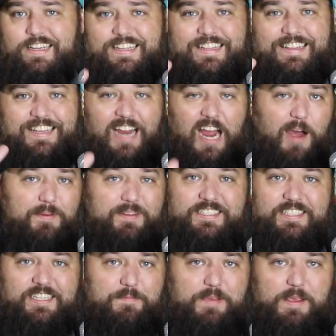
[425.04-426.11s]
the comics are
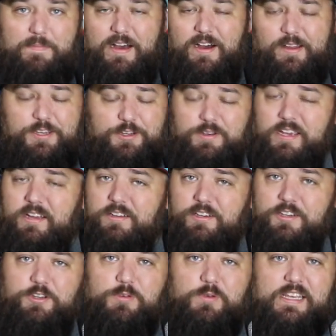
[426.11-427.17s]
going to be about, and you
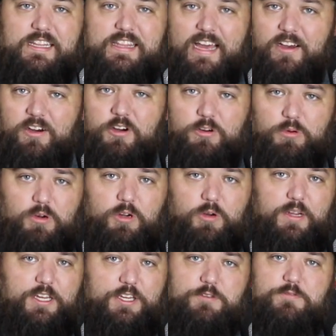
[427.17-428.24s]
get that hook real
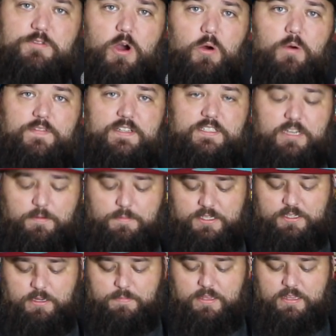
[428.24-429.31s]
quick. You know if it's going to be
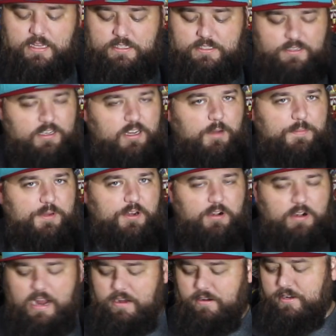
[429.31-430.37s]
something that's up
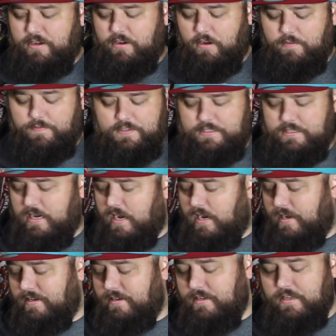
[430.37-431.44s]
your alley or if it's
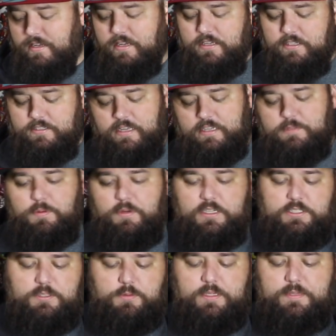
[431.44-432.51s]
not. So that's pretty
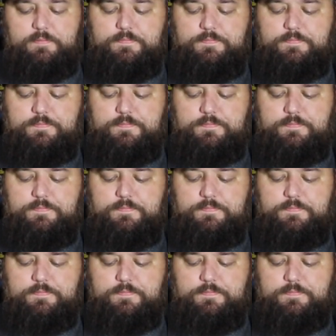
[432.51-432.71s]
sweet.